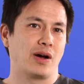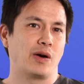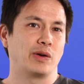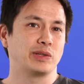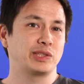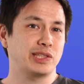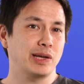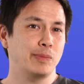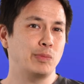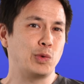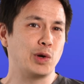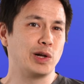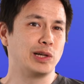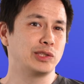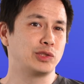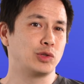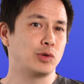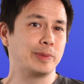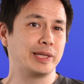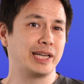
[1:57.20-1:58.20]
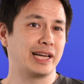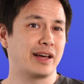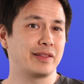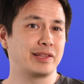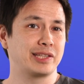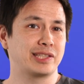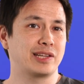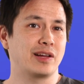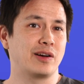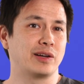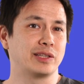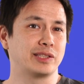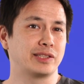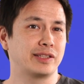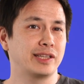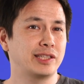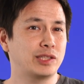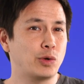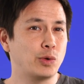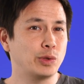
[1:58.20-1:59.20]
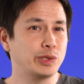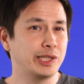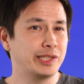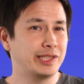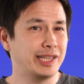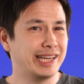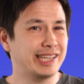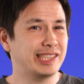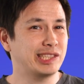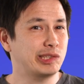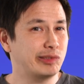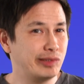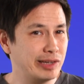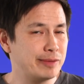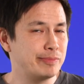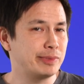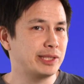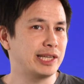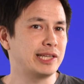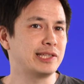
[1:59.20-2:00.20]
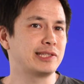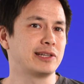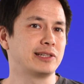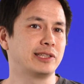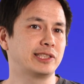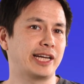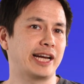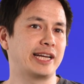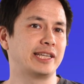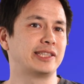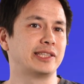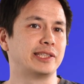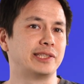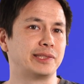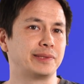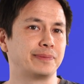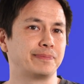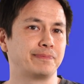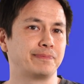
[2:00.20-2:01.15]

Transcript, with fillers: On some worlds orbiting other stars, this causes extreme seasonal changes.